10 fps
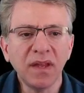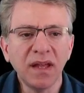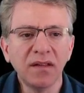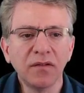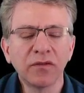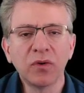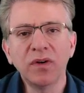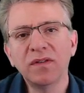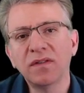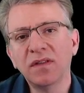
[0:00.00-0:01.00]
And of
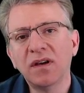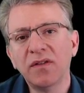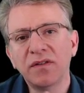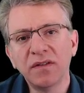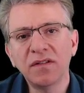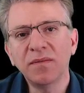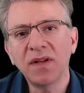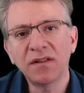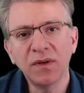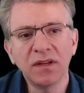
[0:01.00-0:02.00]
course, the other system
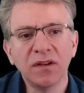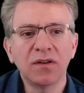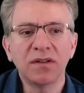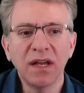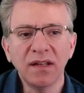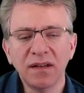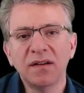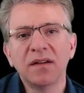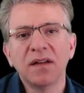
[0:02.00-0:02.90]
that's reading your data